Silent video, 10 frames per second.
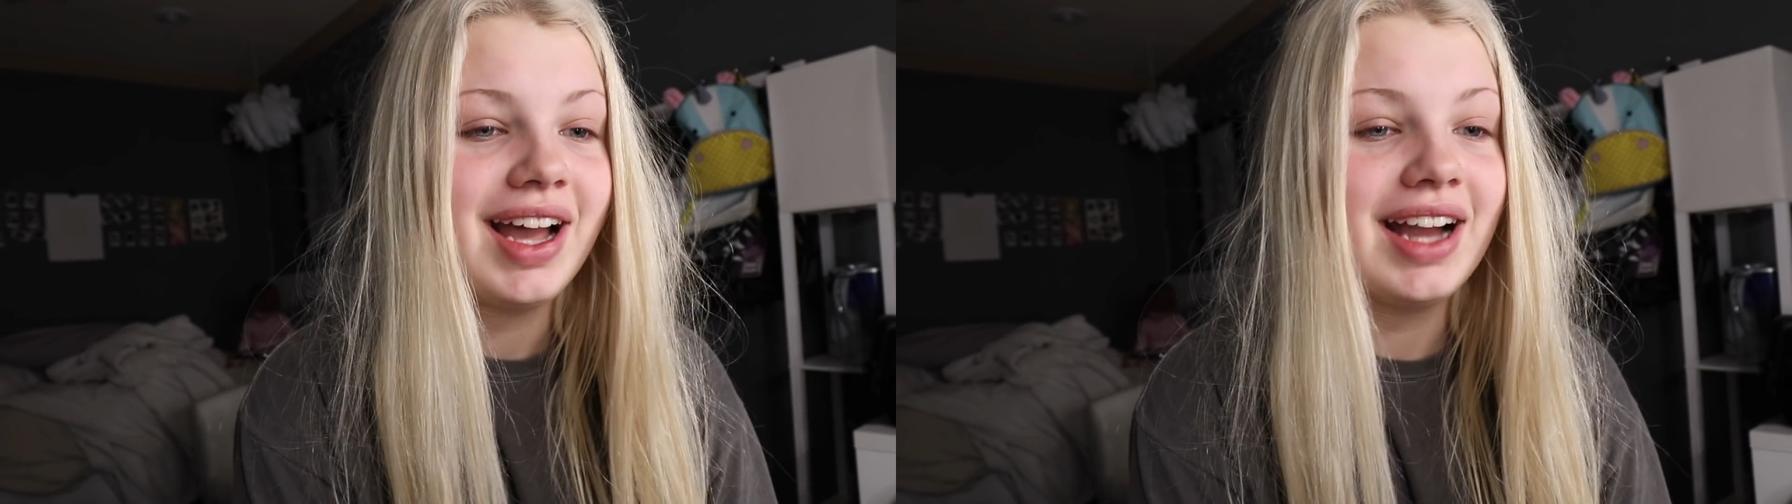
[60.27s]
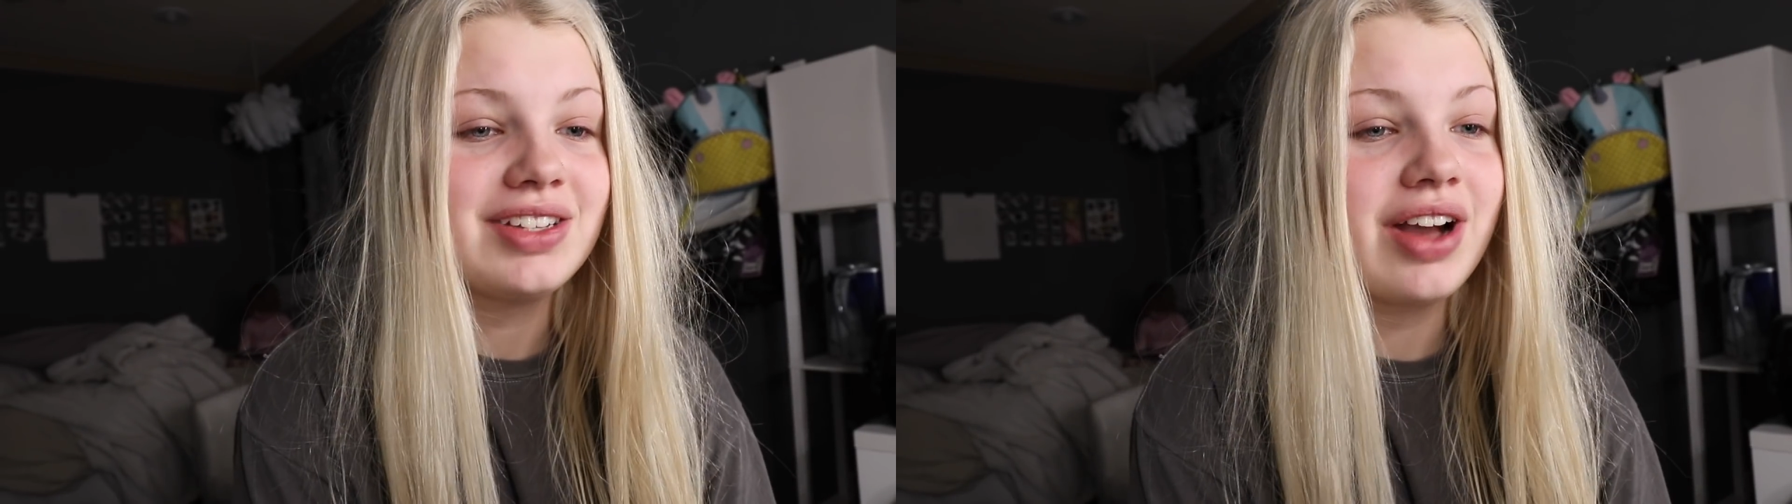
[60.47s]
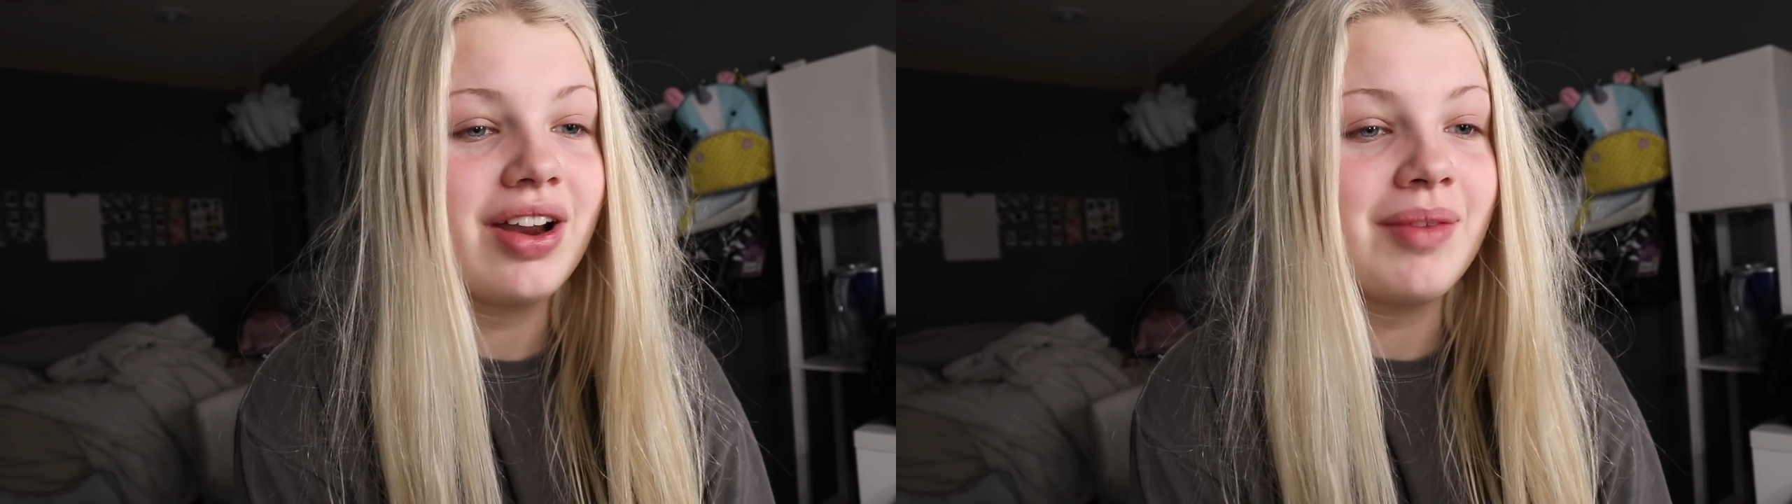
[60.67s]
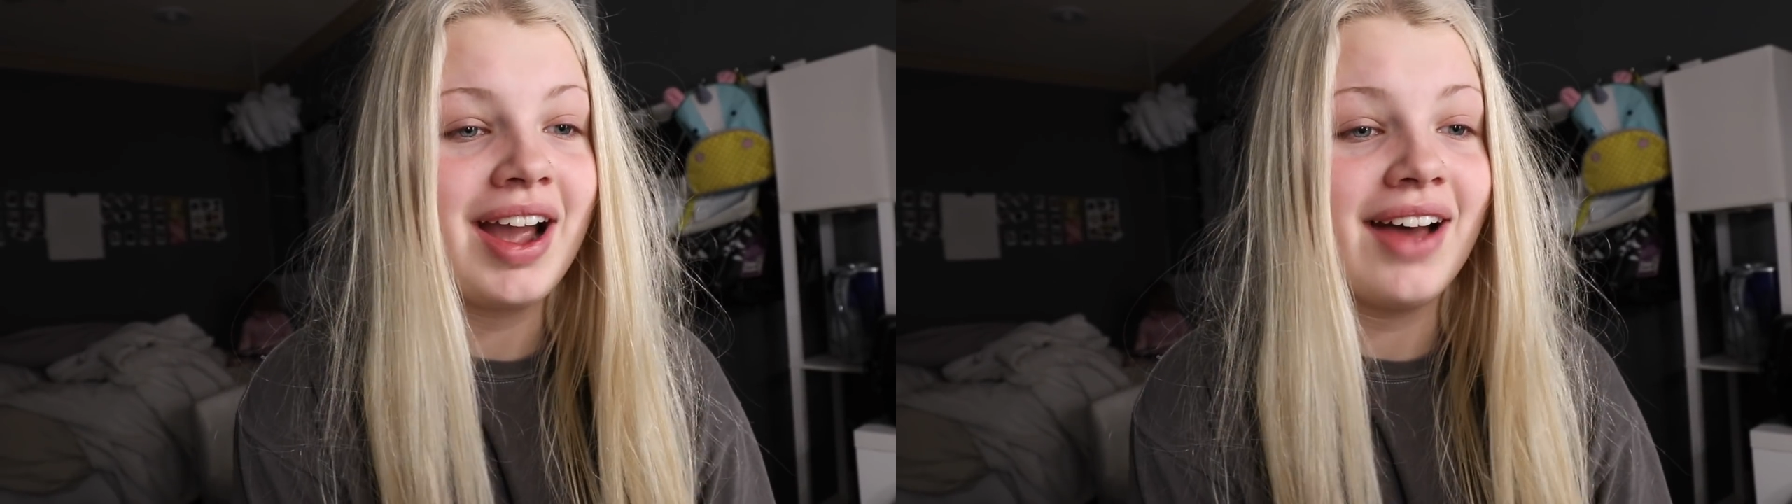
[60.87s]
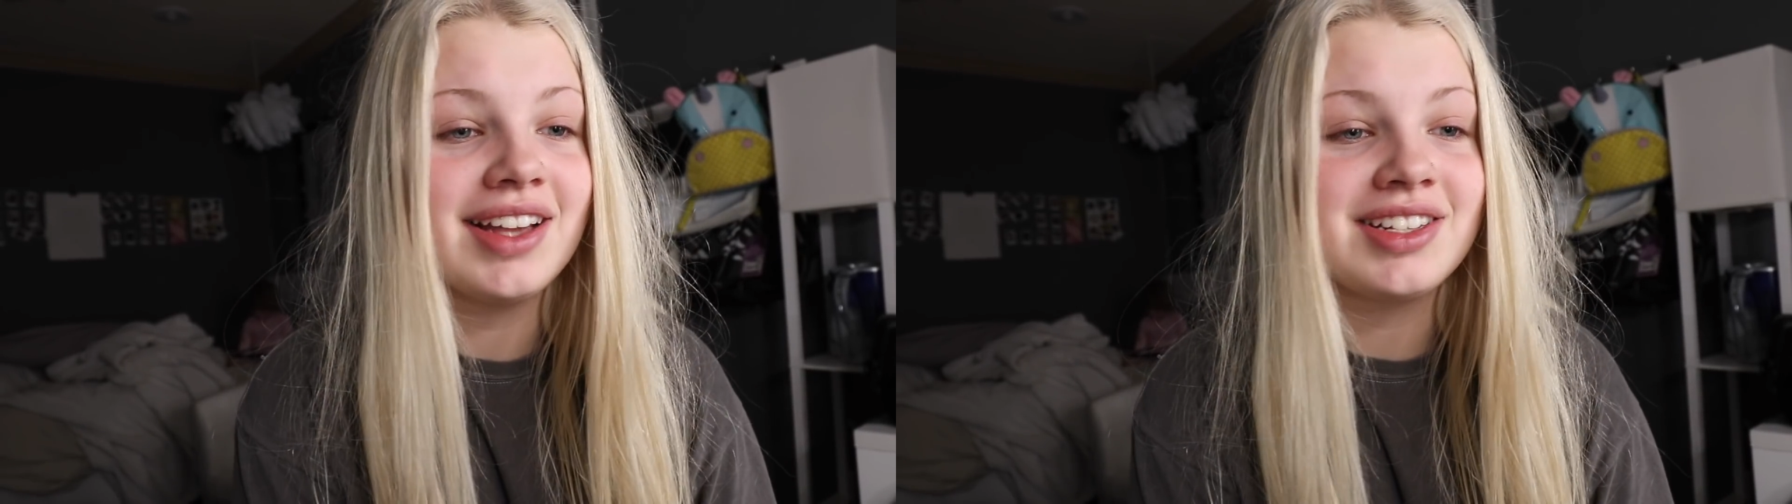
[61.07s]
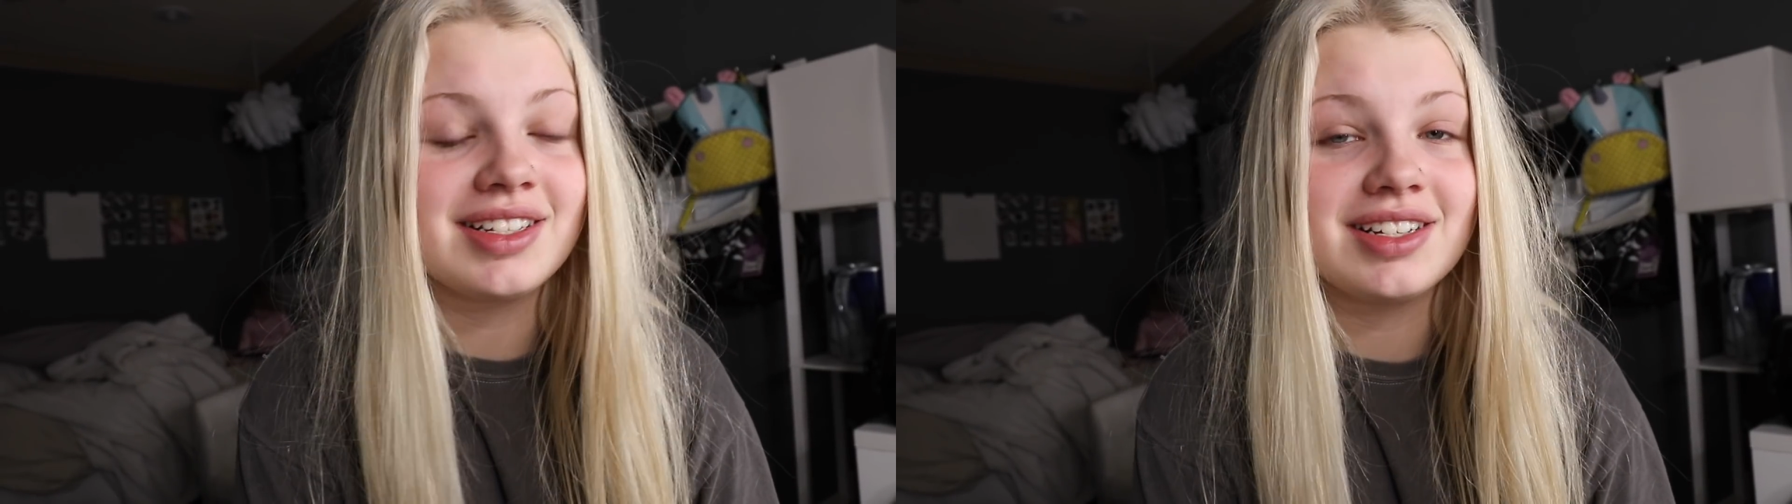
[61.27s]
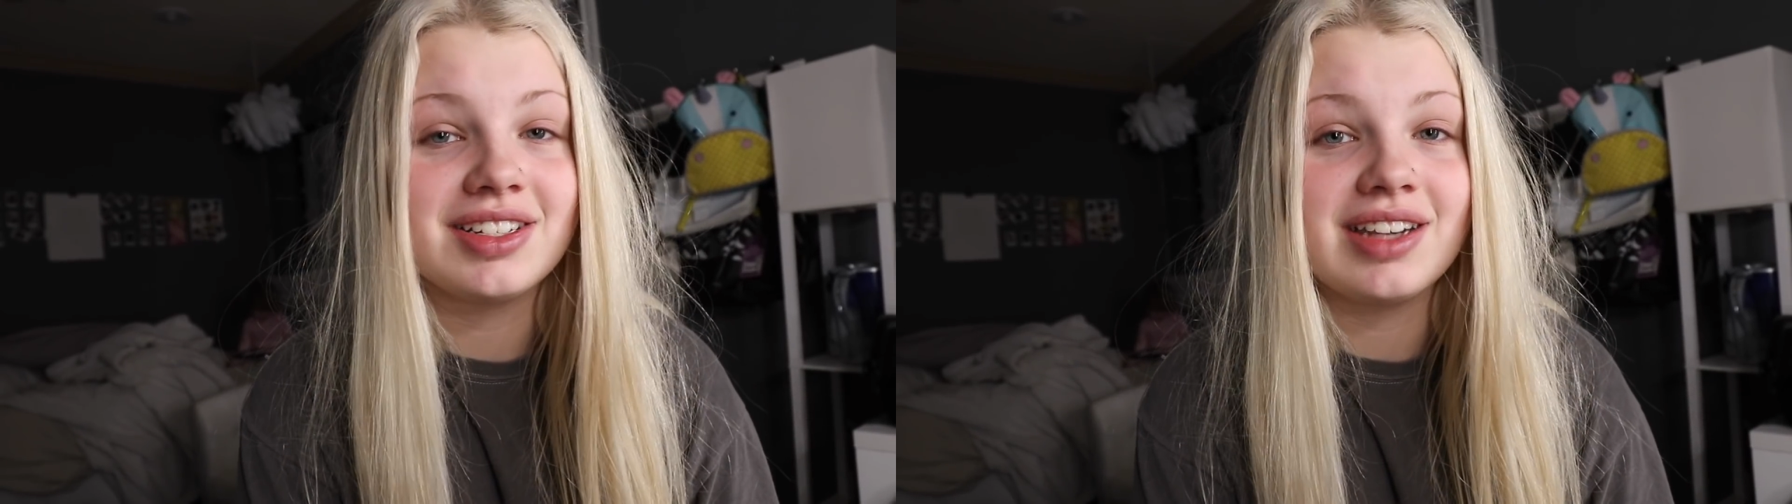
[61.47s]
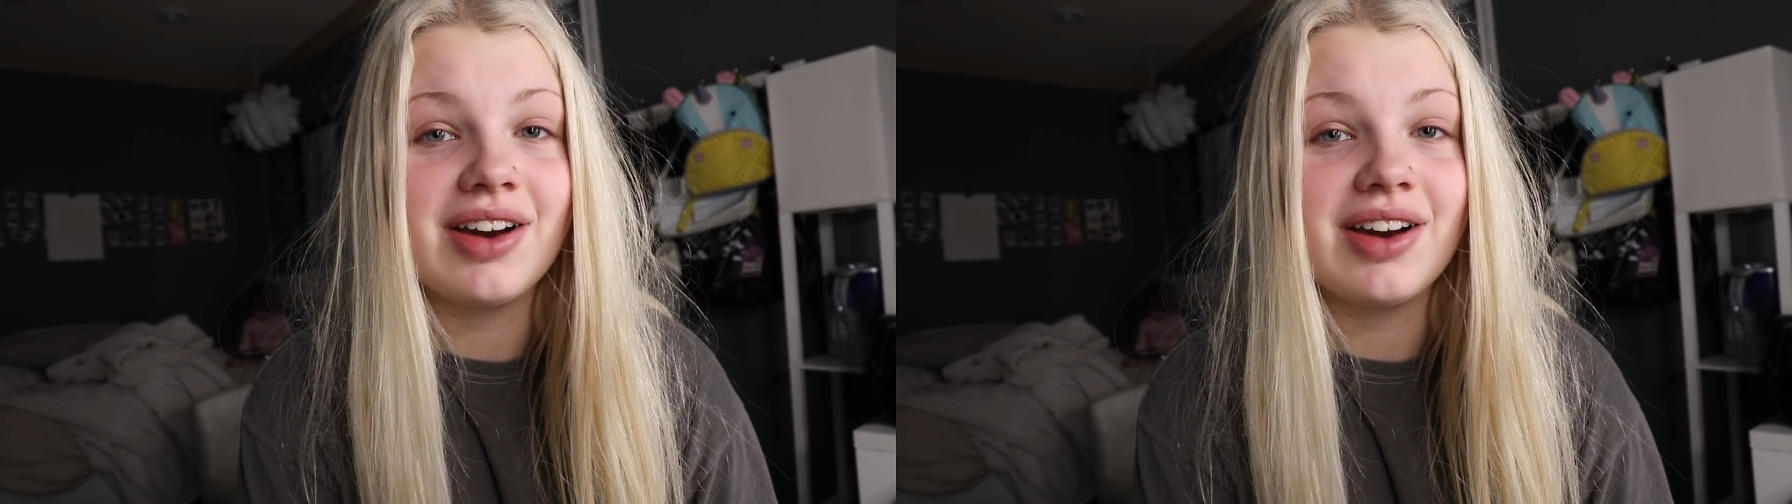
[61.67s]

I took out all my eyelash extensions,